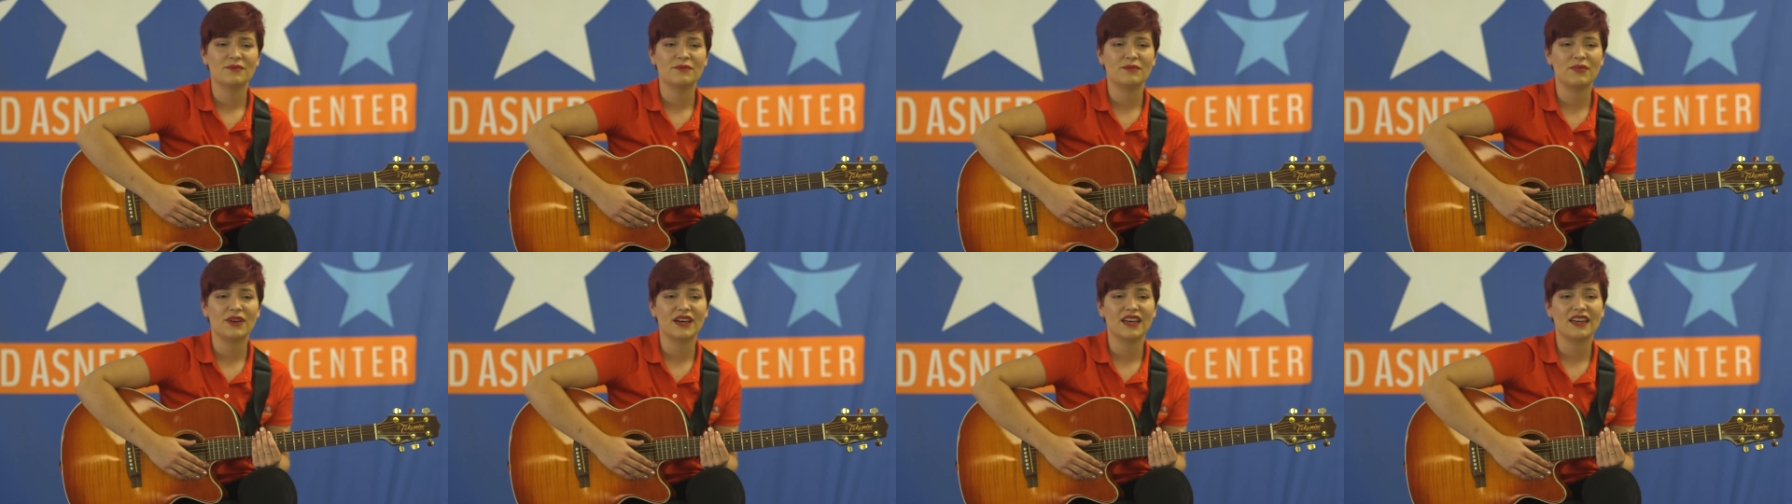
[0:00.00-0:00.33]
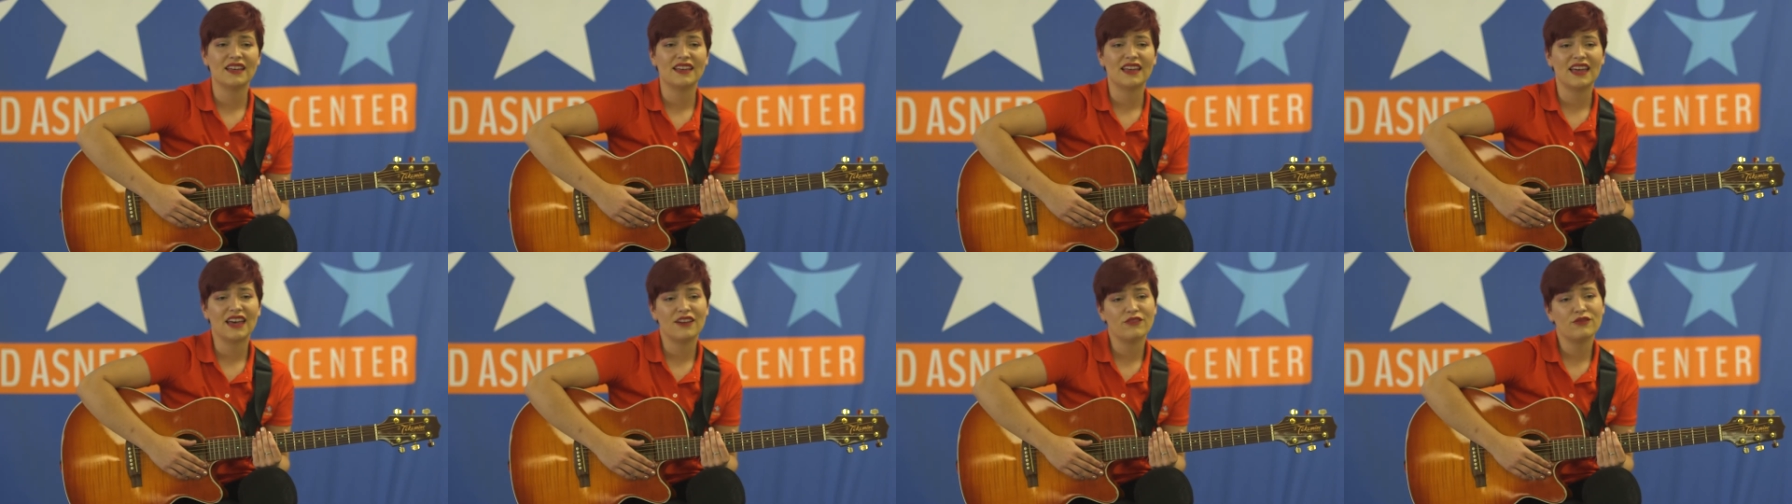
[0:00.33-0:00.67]

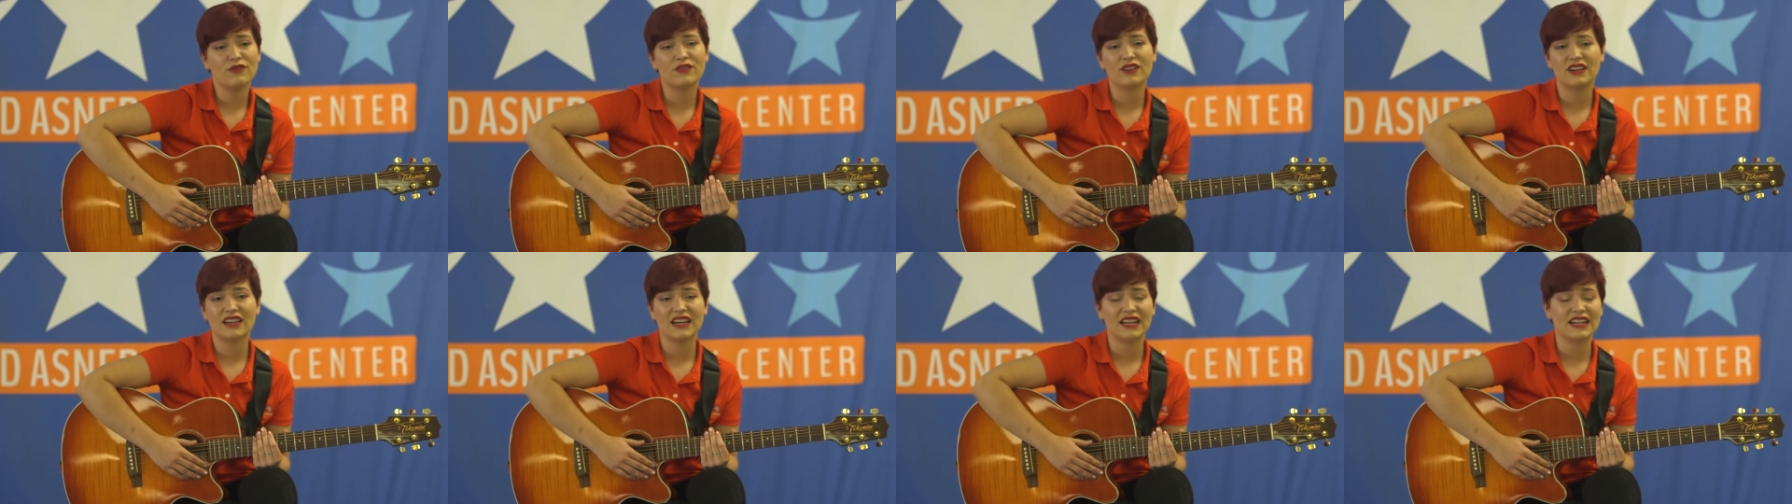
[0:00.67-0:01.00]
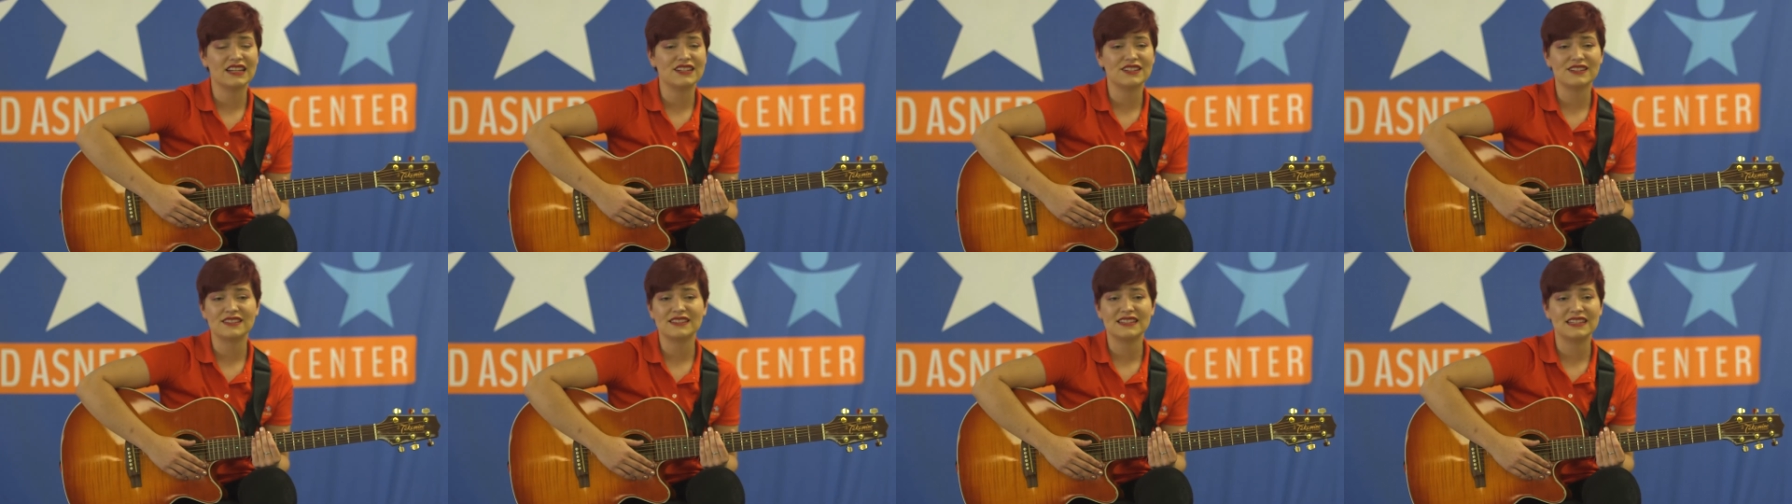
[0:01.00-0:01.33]
but everyone kind
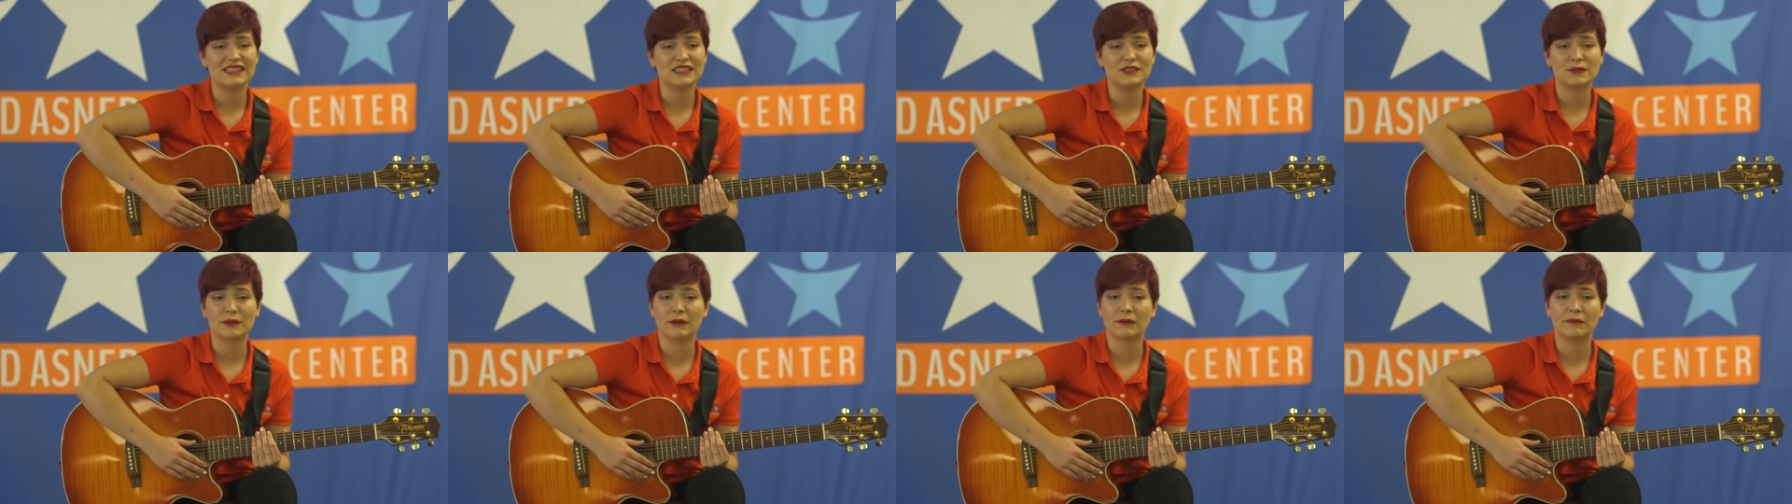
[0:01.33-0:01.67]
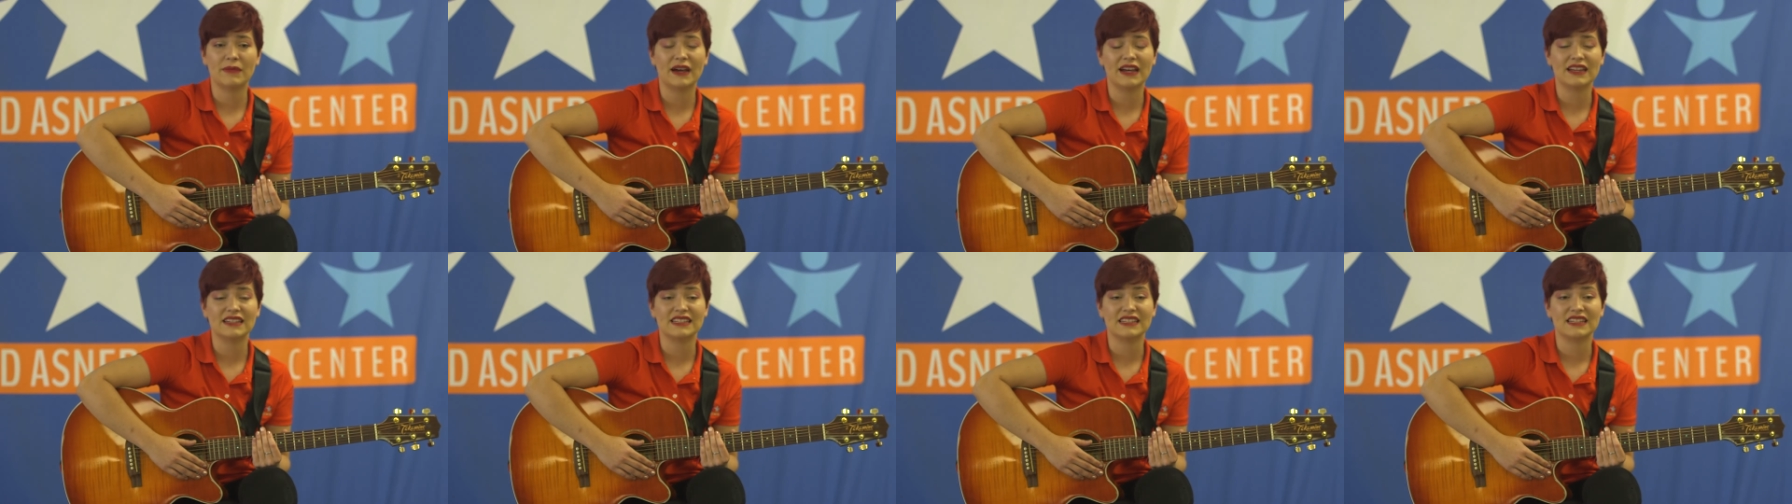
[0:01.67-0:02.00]
of just needs to be
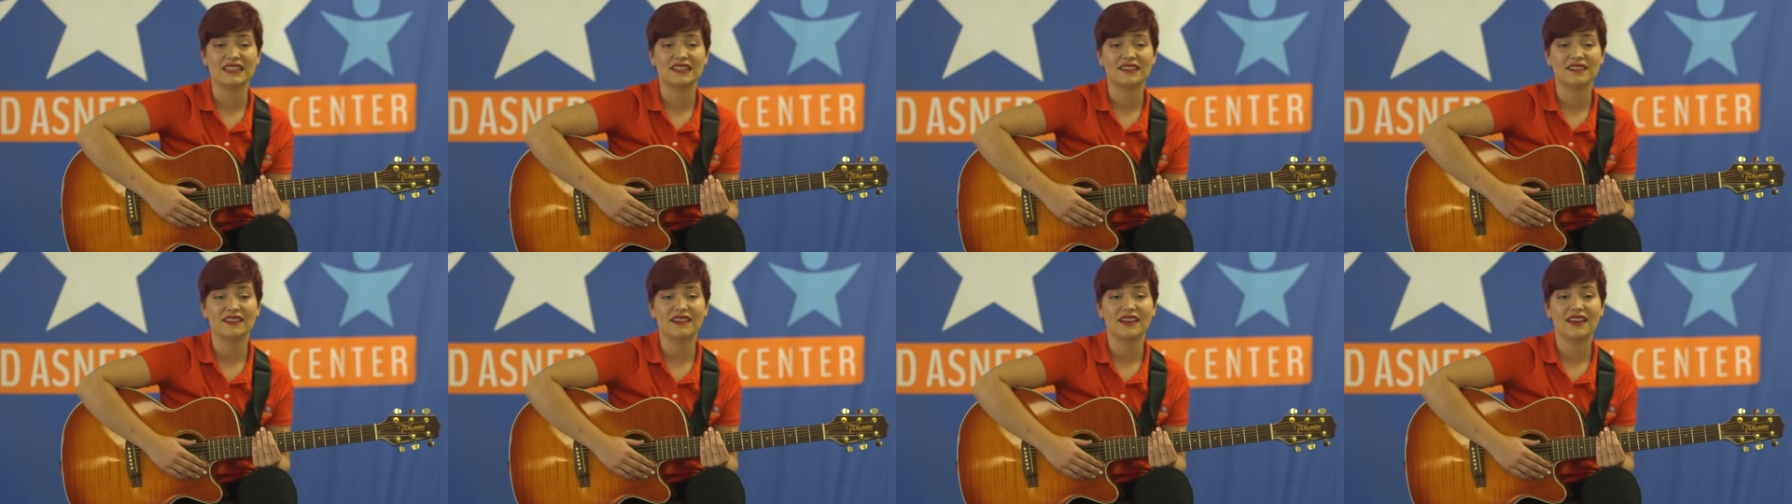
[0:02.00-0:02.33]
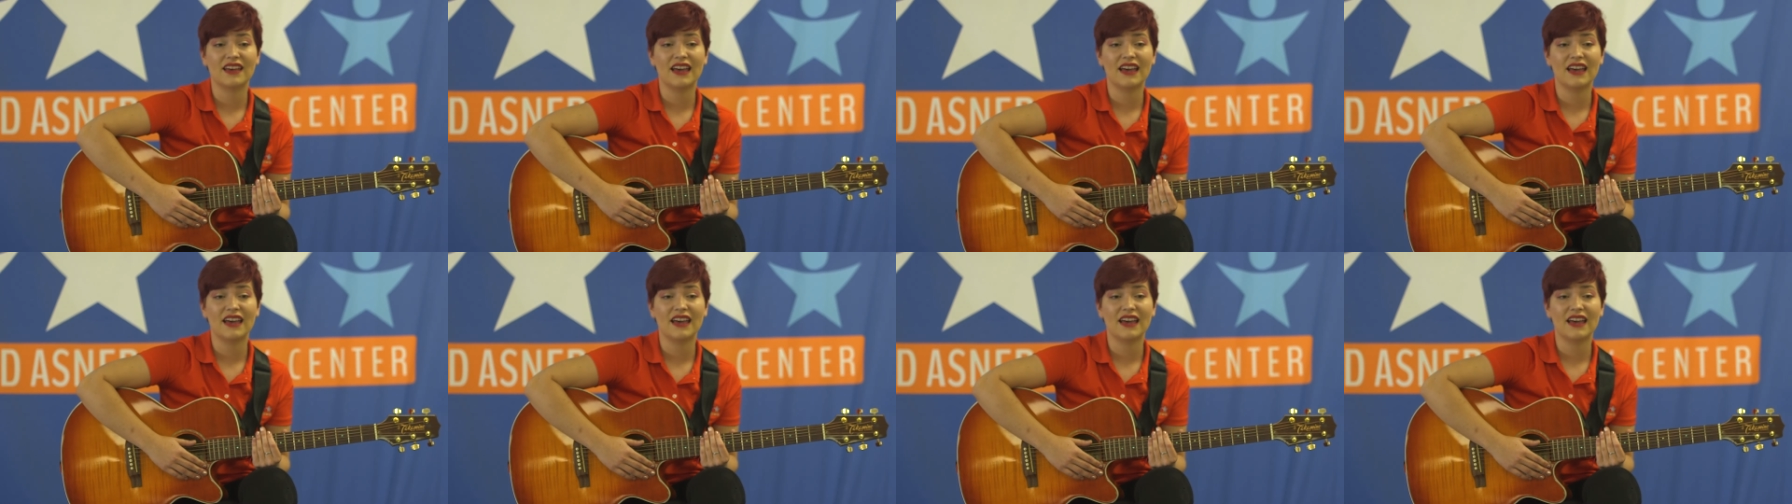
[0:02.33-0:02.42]
reminded